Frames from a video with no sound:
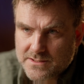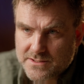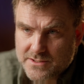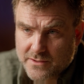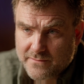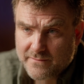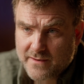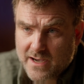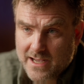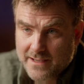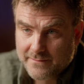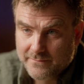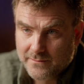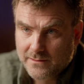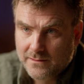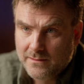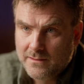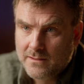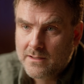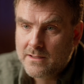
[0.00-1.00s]

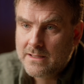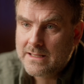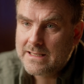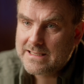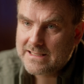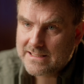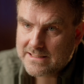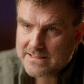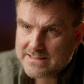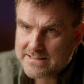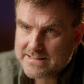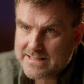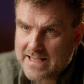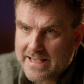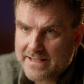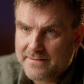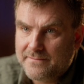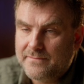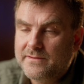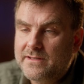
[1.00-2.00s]
survival,
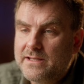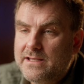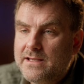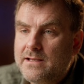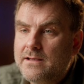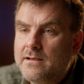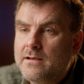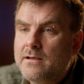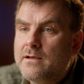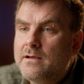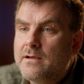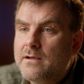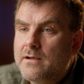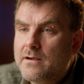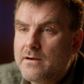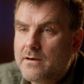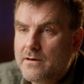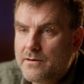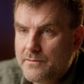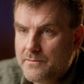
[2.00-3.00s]
safety,
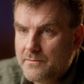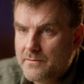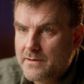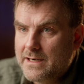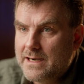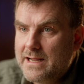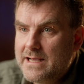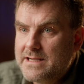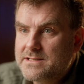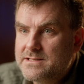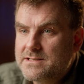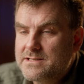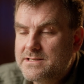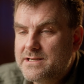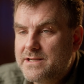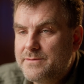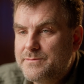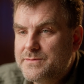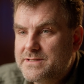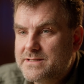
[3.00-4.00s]

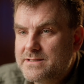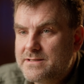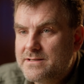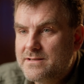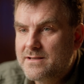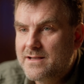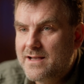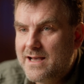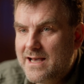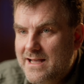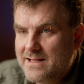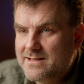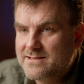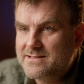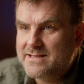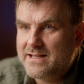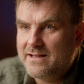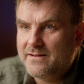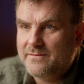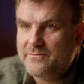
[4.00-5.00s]
relationships, and
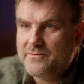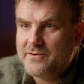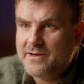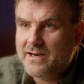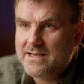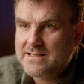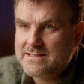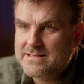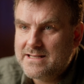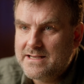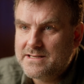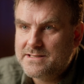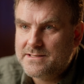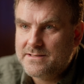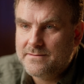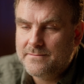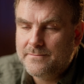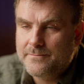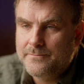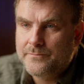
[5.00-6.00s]

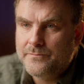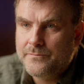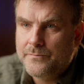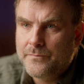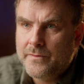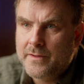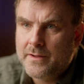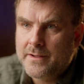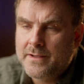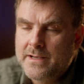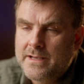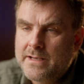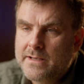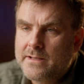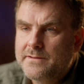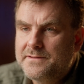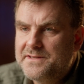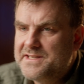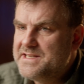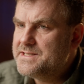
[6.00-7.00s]
self-realization.
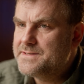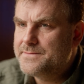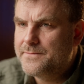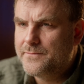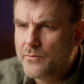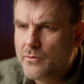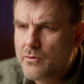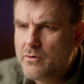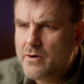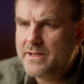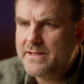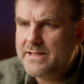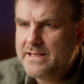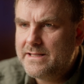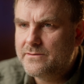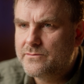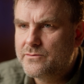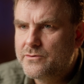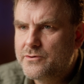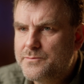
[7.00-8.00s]
These 4
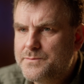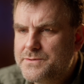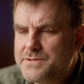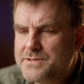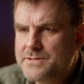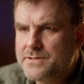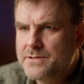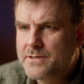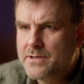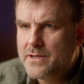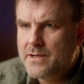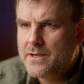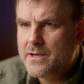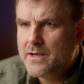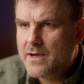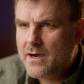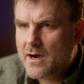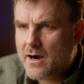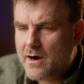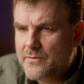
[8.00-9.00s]
need groups
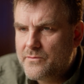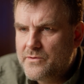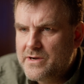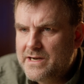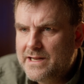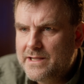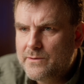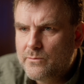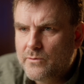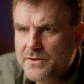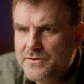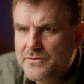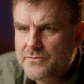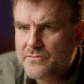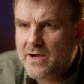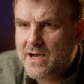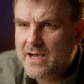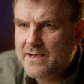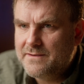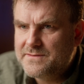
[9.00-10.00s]
are really what
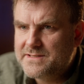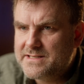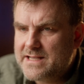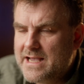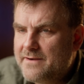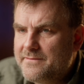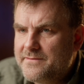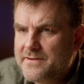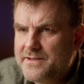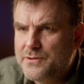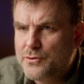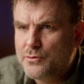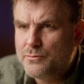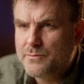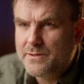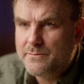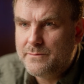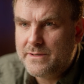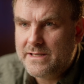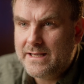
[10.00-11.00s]
drives every
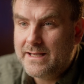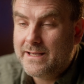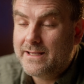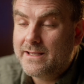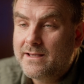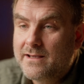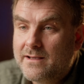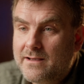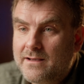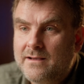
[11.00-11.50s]
human being